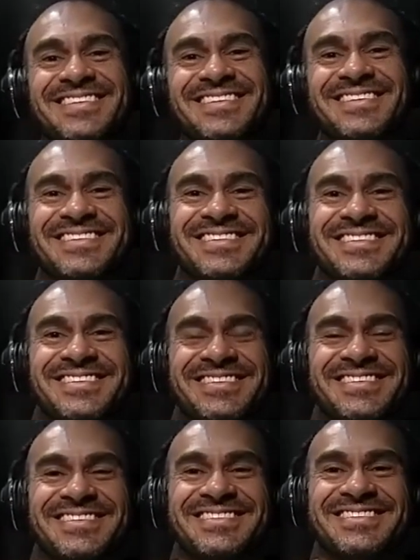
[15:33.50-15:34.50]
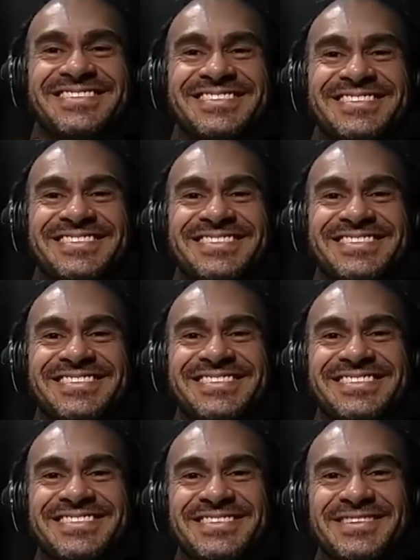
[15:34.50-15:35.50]

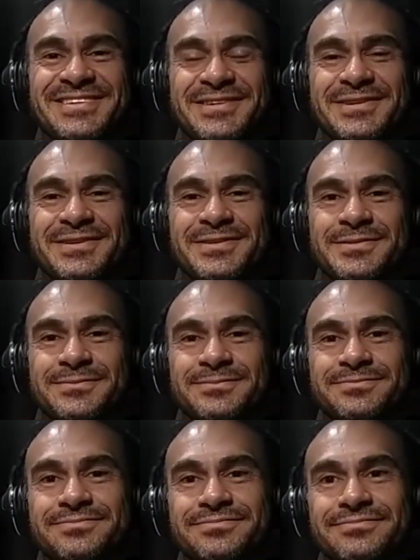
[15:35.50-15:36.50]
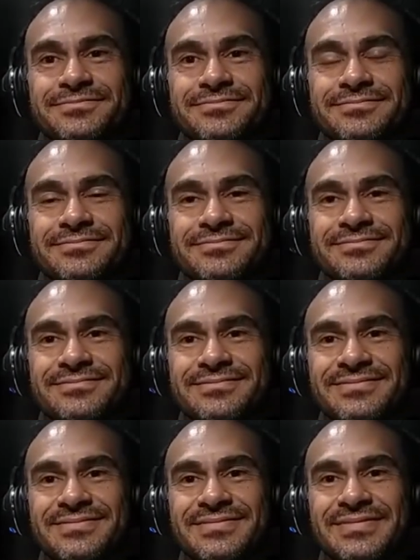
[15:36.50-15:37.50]

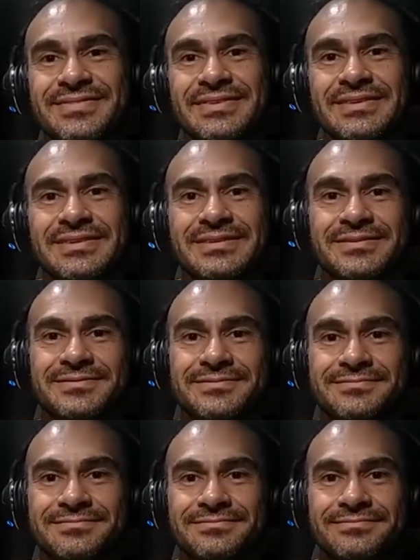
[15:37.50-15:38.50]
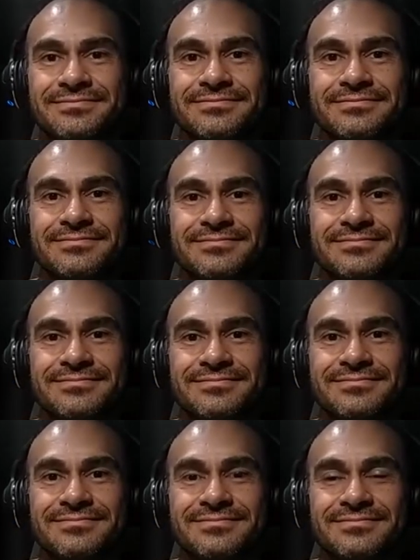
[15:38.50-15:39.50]

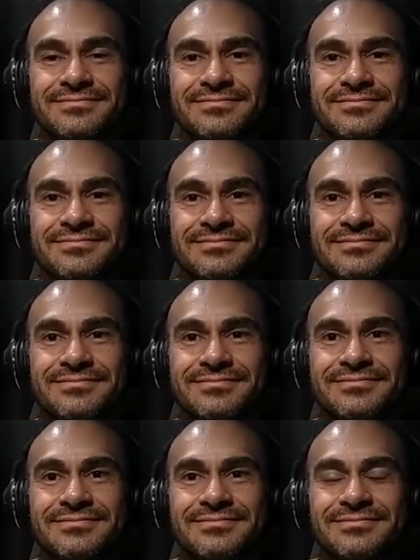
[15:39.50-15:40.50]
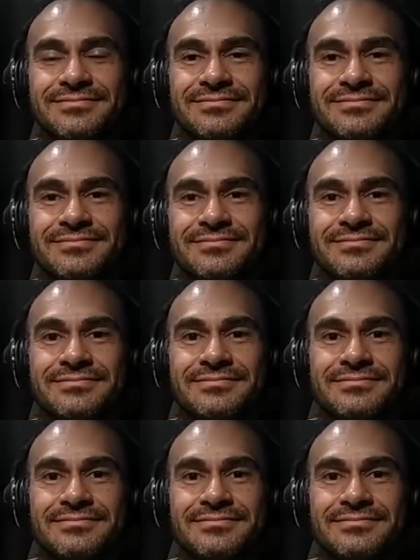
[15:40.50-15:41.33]
No words are spoken by the person on screen.